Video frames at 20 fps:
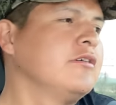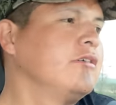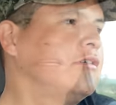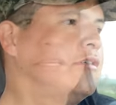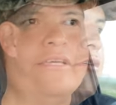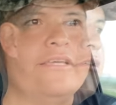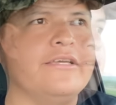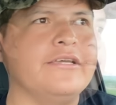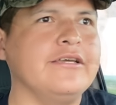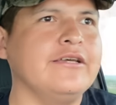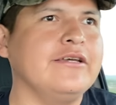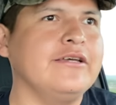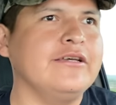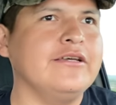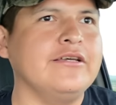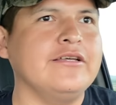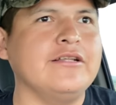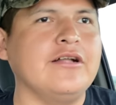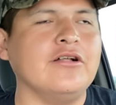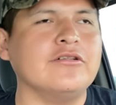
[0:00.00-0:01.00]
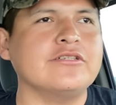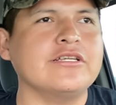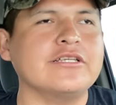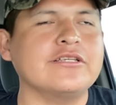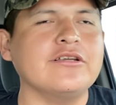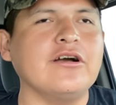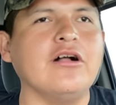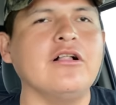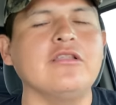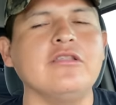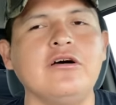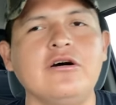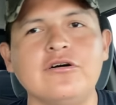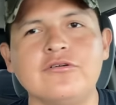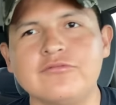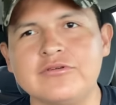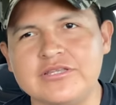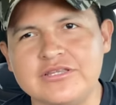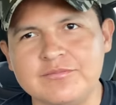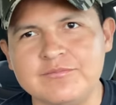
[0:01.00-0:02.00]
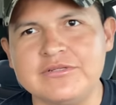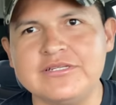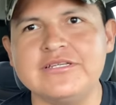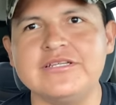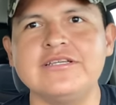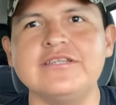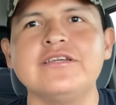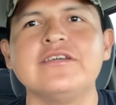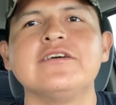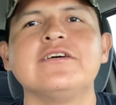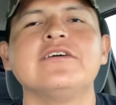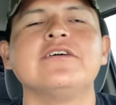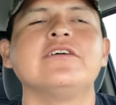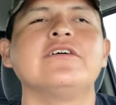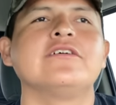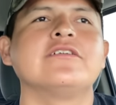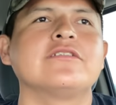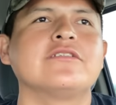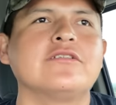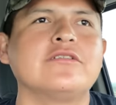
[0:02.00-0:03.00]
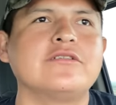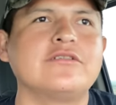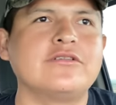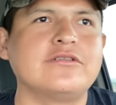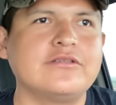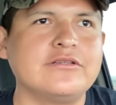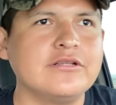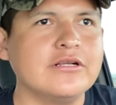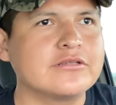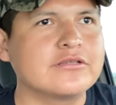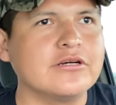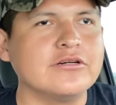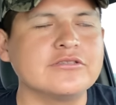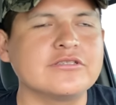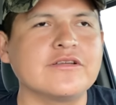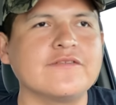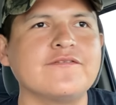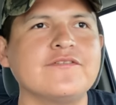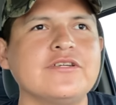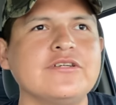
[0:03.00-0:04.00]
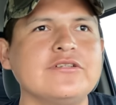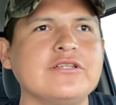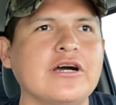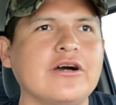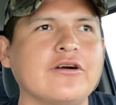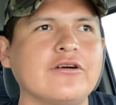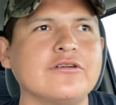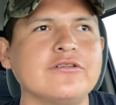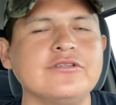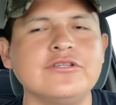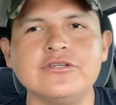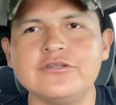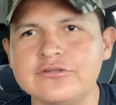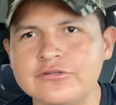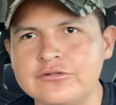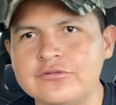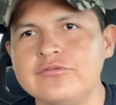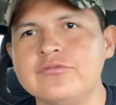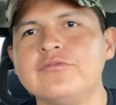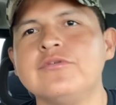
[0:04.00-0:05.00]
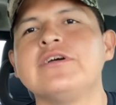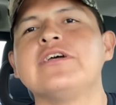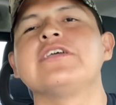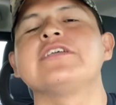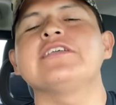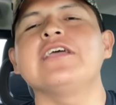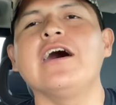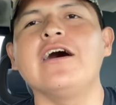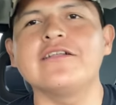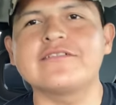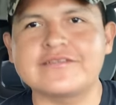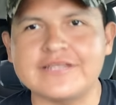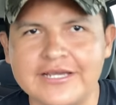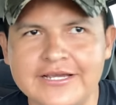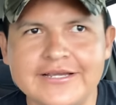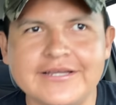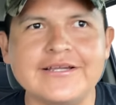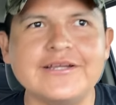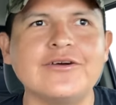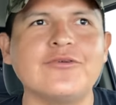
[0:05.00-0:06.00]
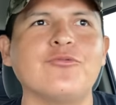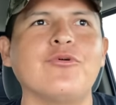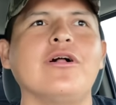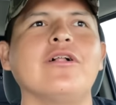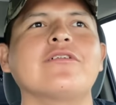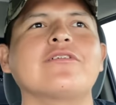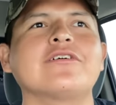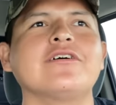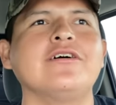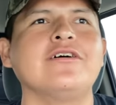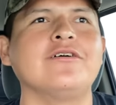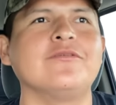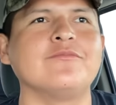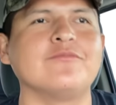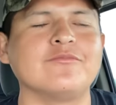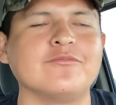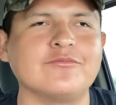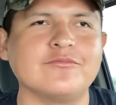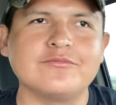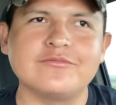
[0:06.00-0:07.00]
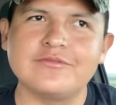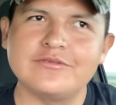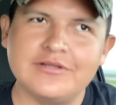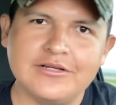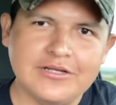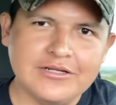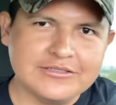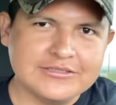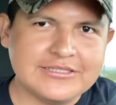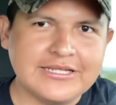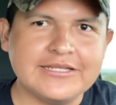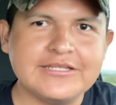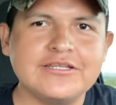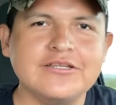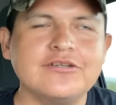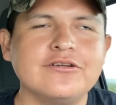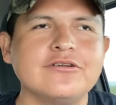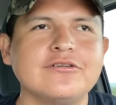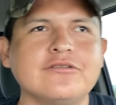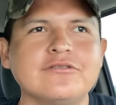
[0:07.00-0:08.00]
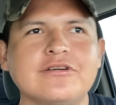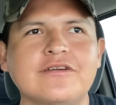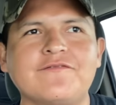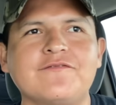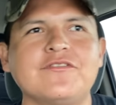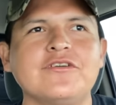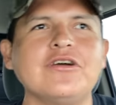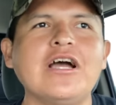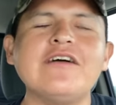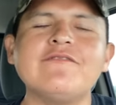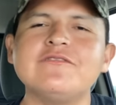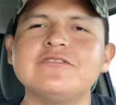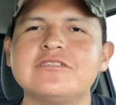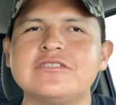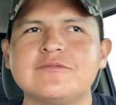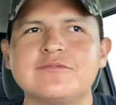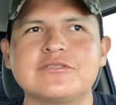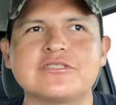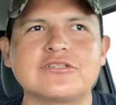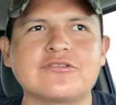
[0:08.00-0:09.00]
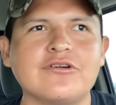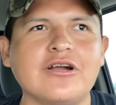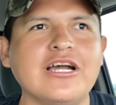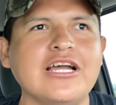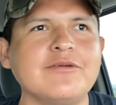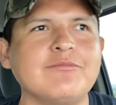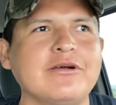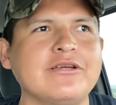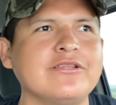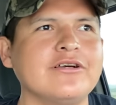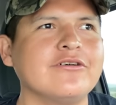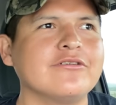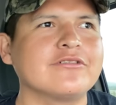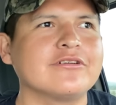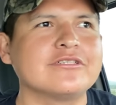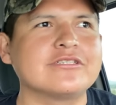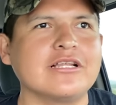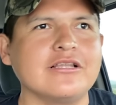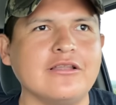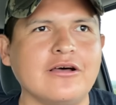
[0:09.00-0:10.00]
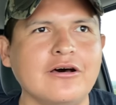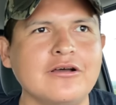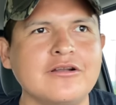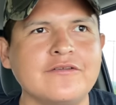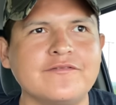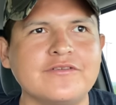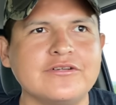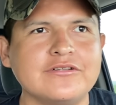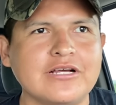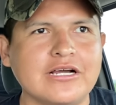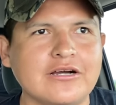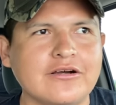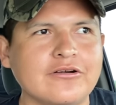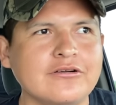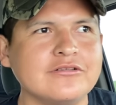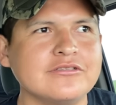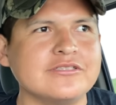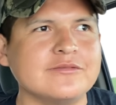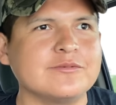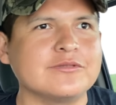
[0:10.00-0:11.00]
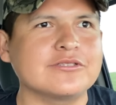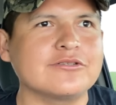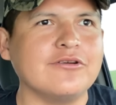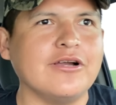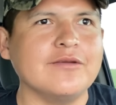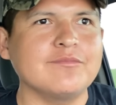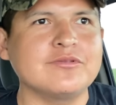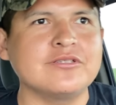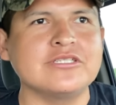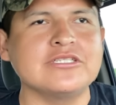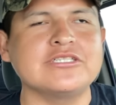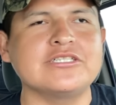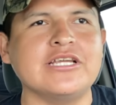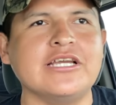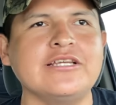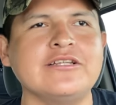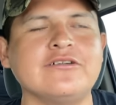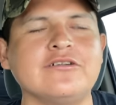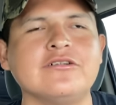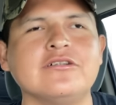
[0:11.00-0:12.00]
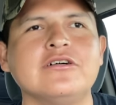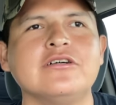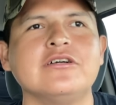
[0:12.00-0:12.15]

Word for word: And I'll take y'all along with me. those of you that are new, Yate, eh, welcome. Thank you. If you haven't subscribed, I know there's a lot of you that aren't subscribed to this channel.